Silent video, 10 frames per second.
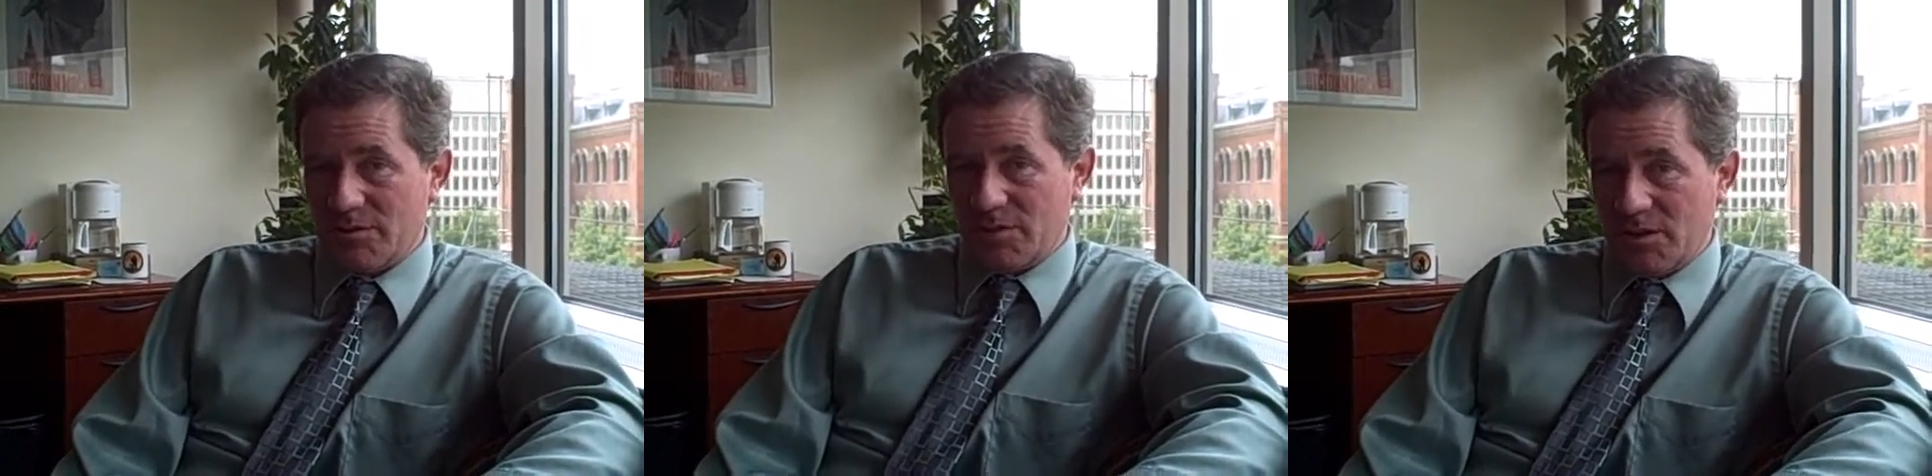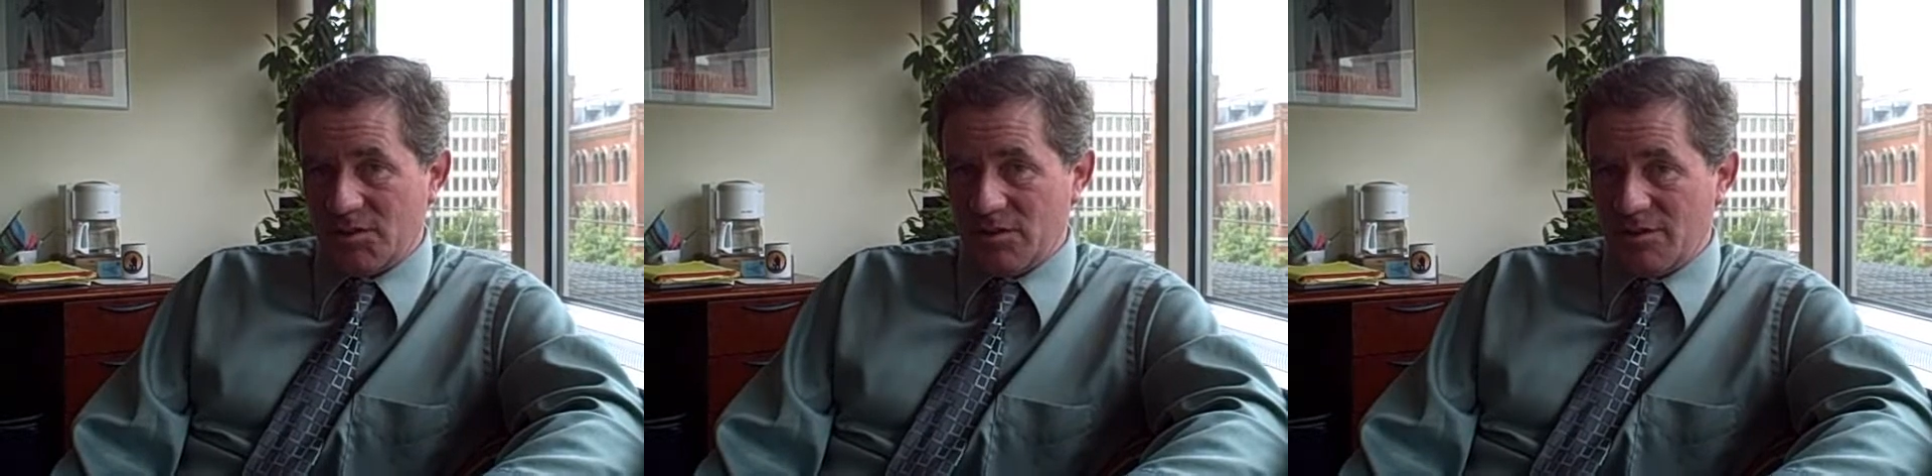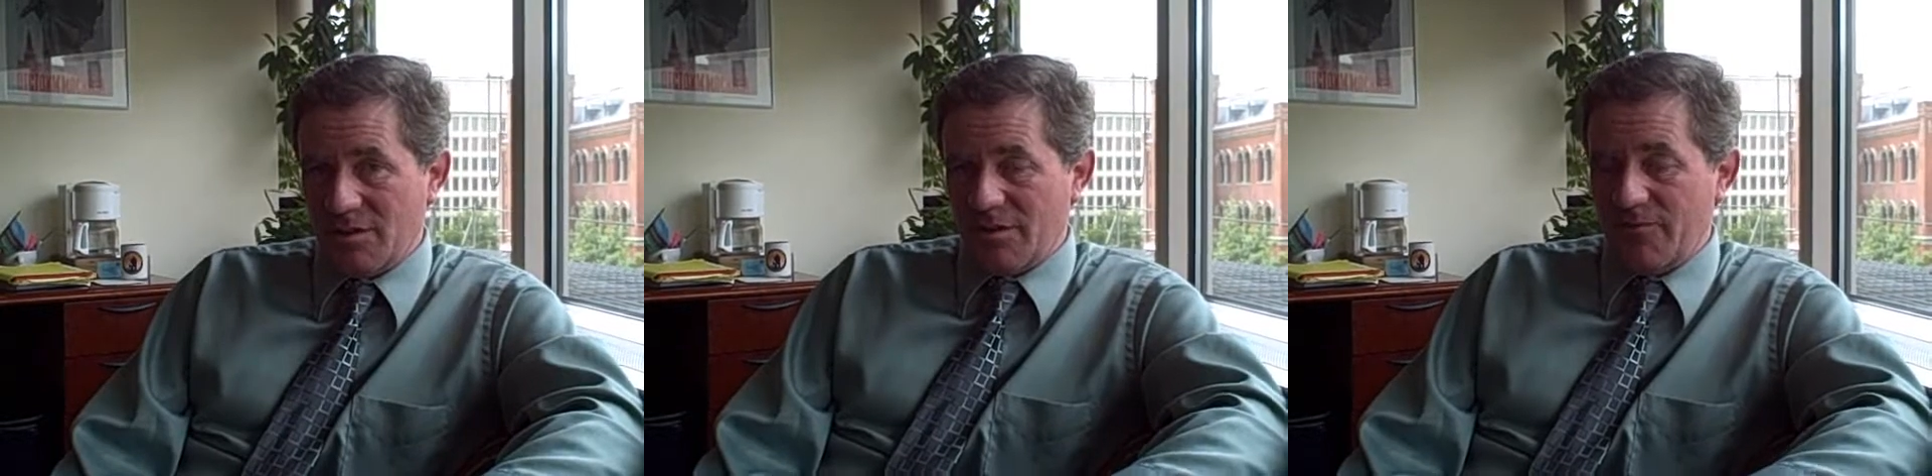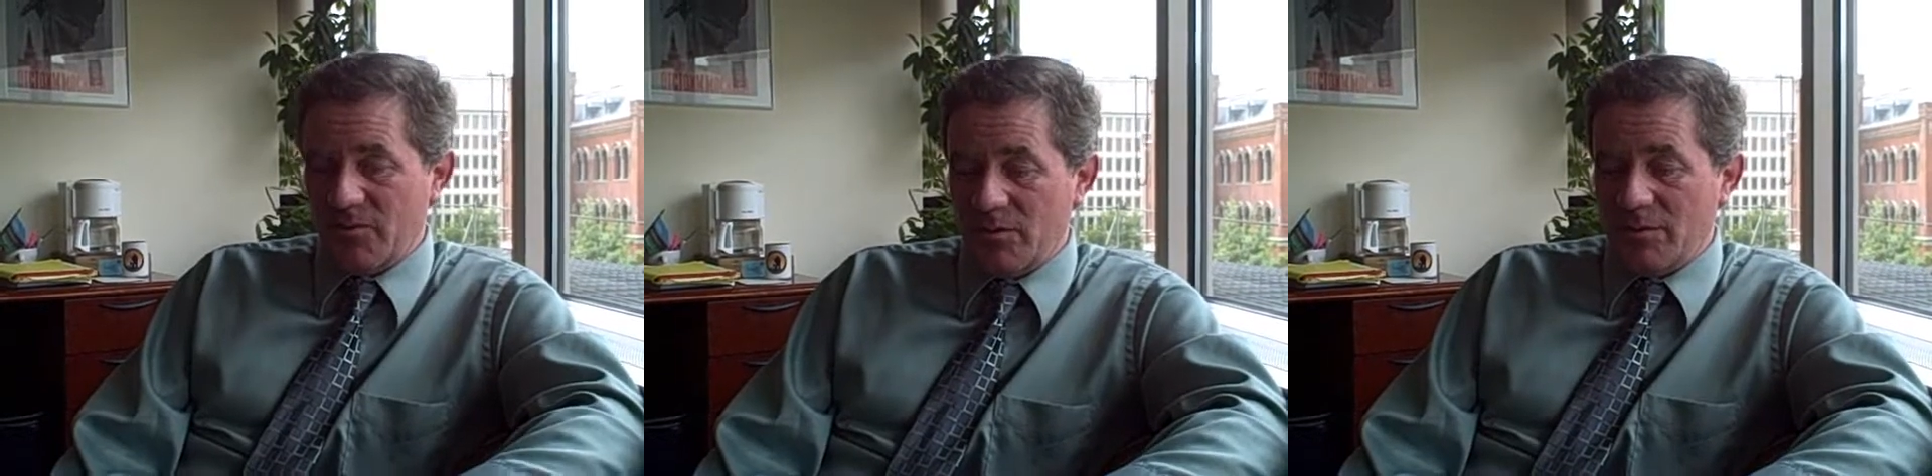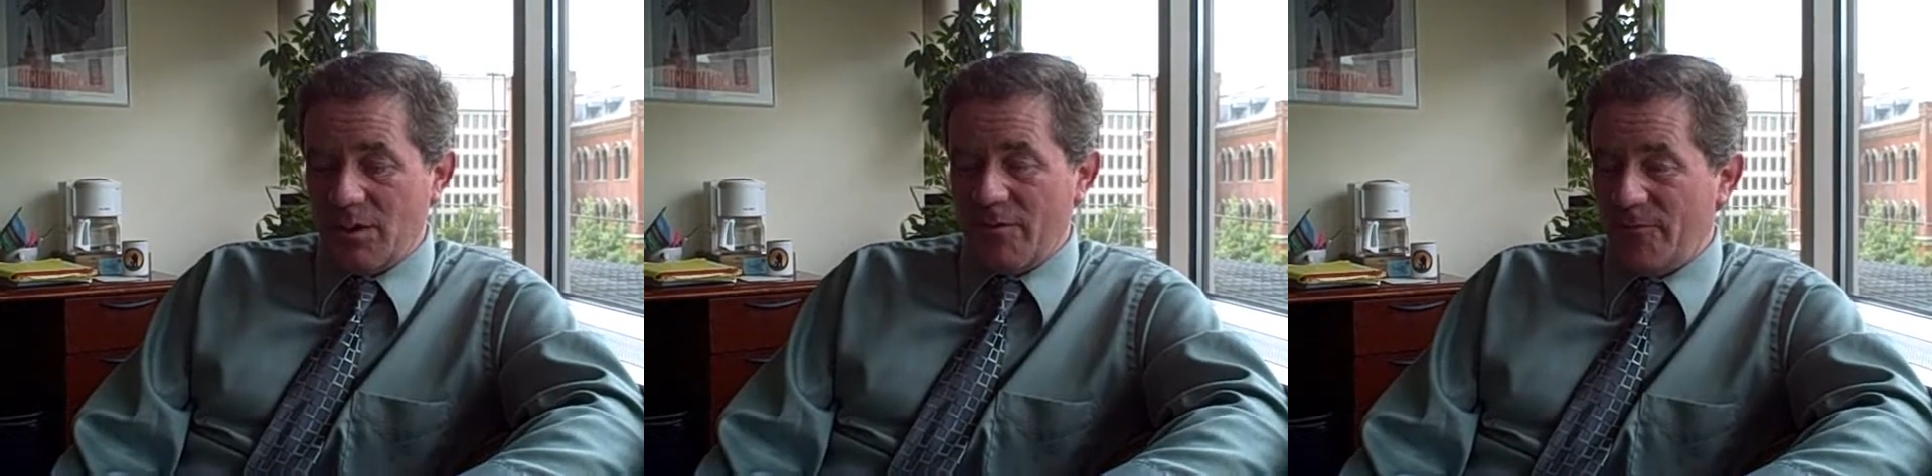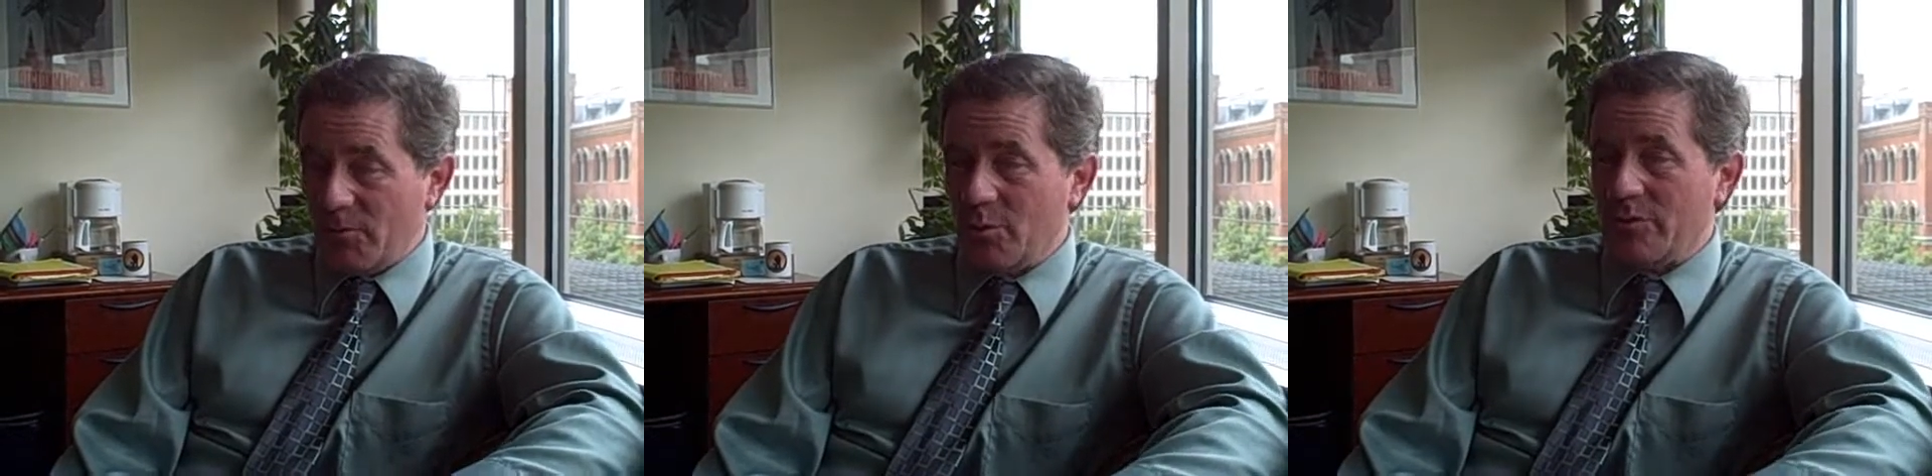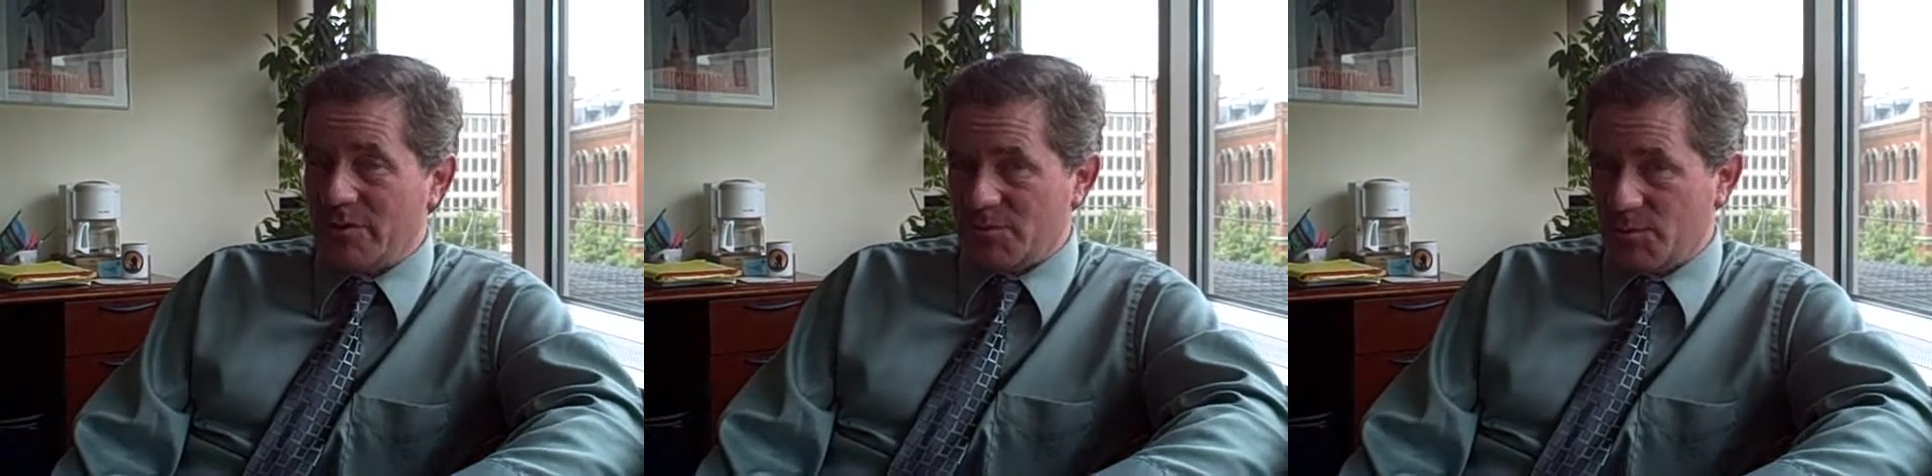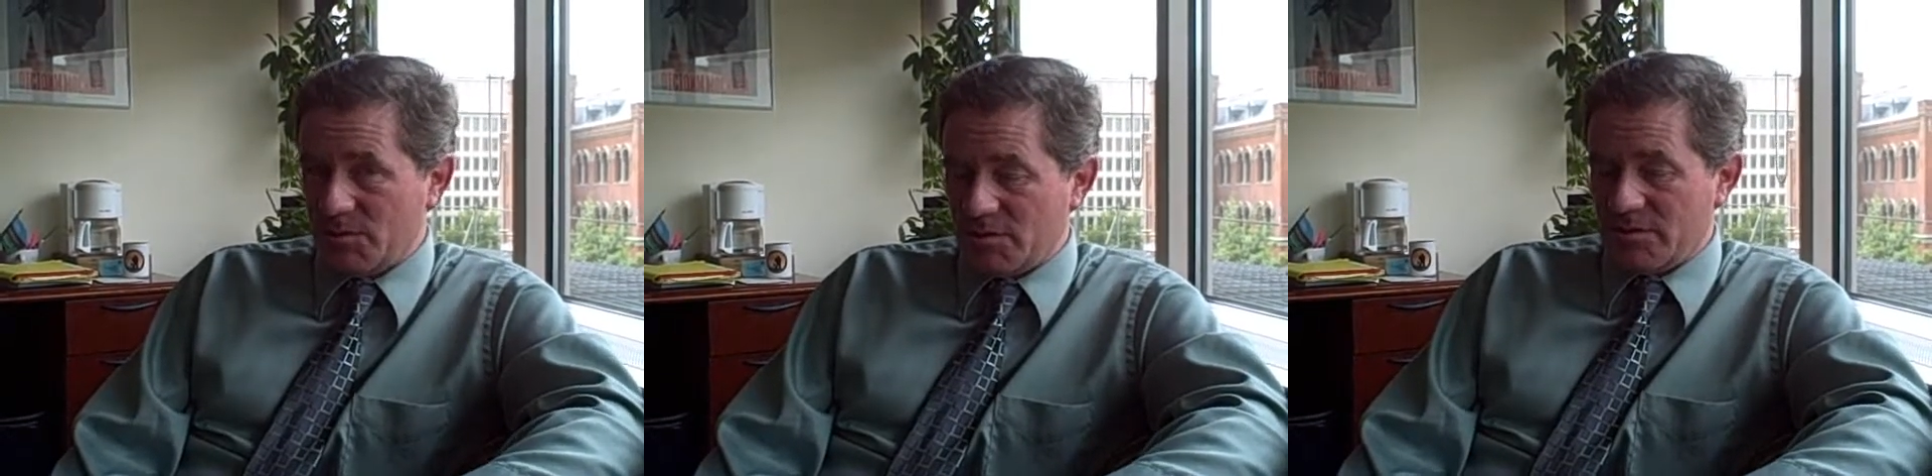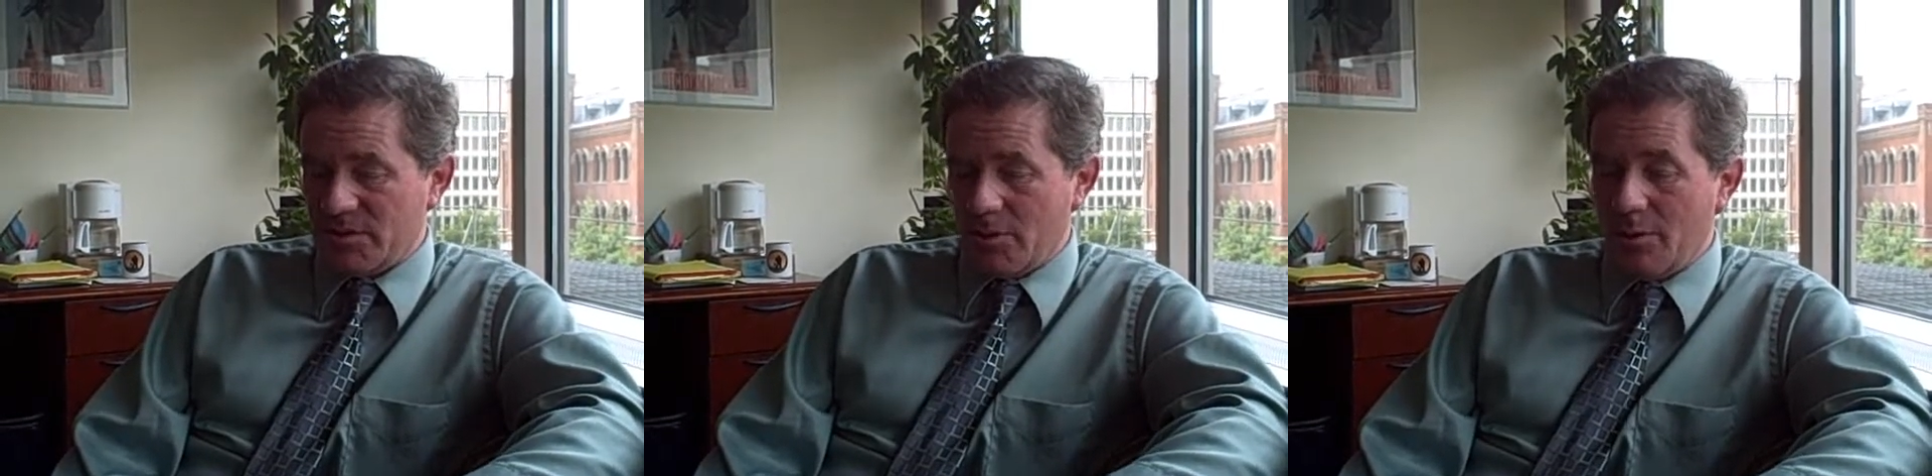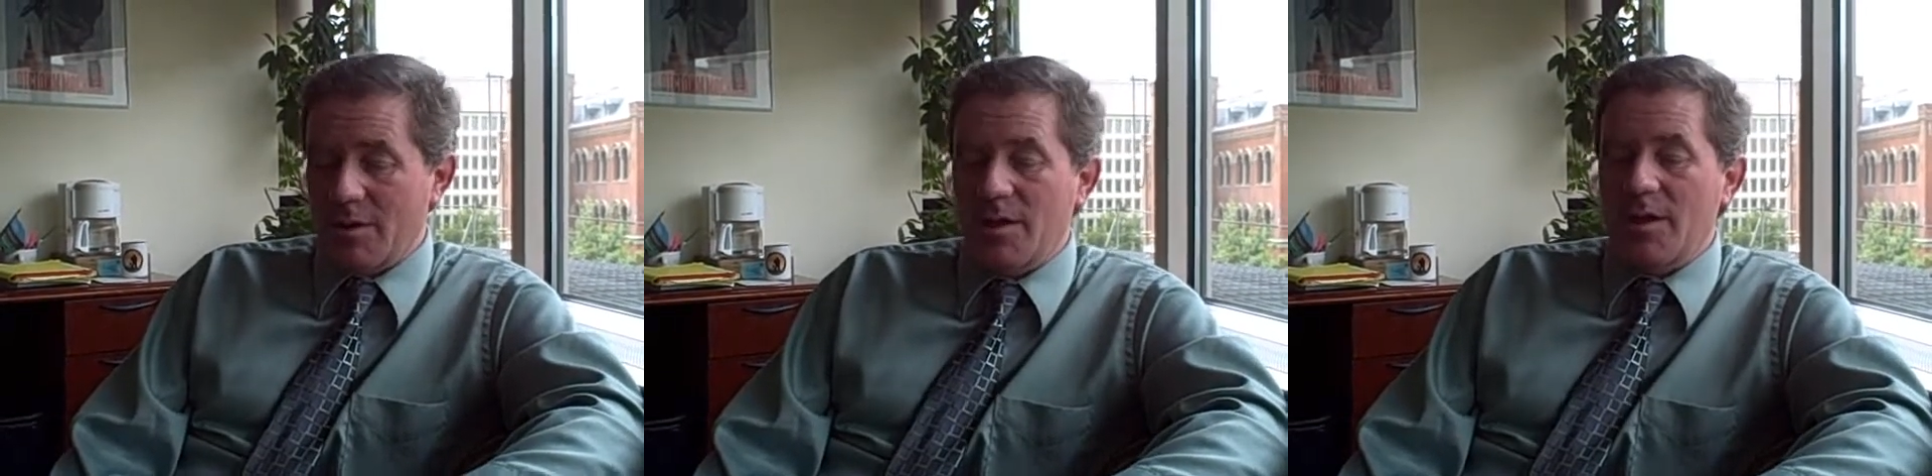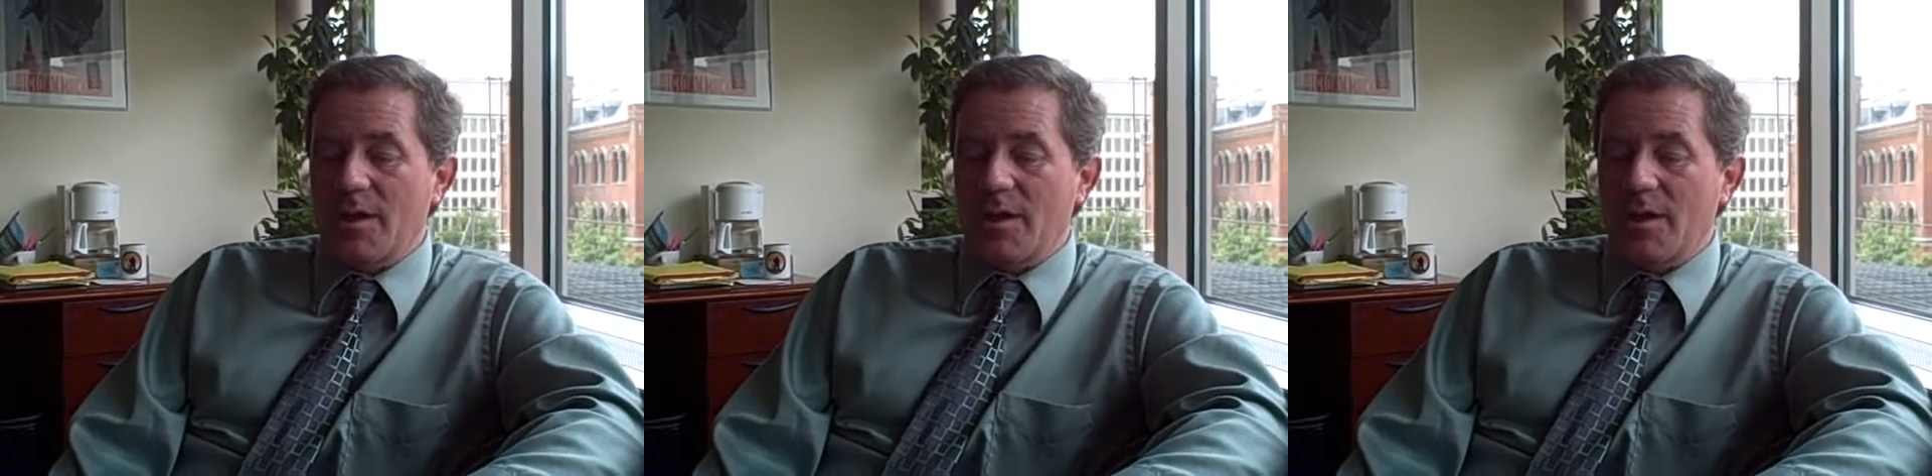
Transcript: extinction. A few of these species, though,